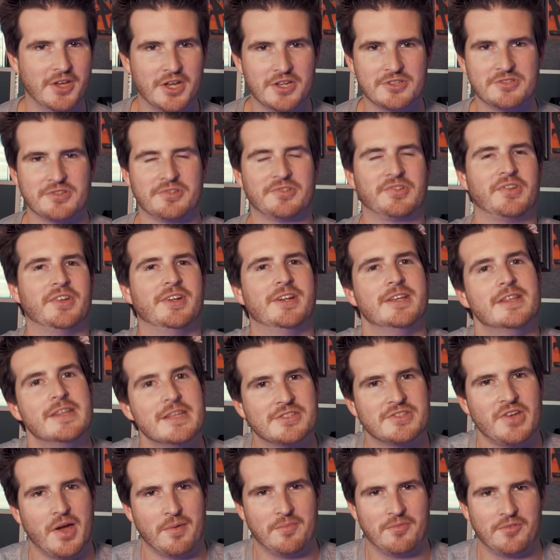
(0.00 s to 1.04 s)
you're interested in
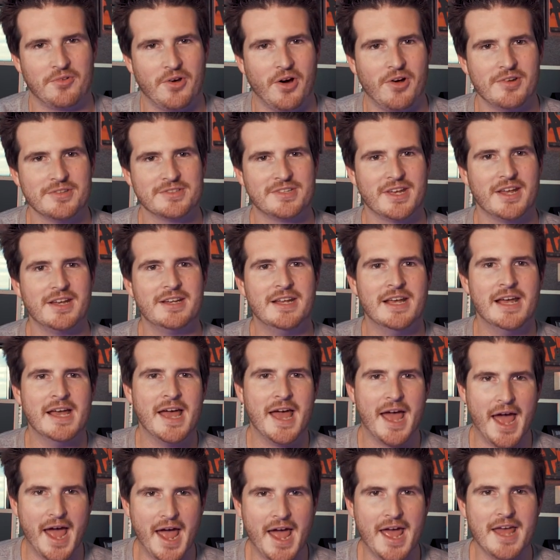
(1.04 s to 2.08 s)
this type of content,
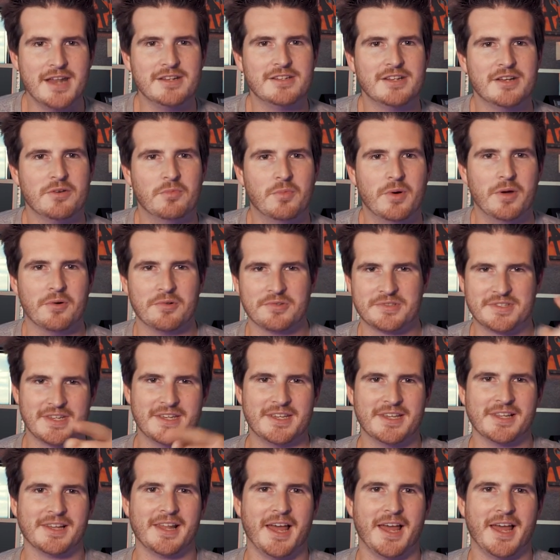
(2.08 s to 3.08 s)
and we'll see you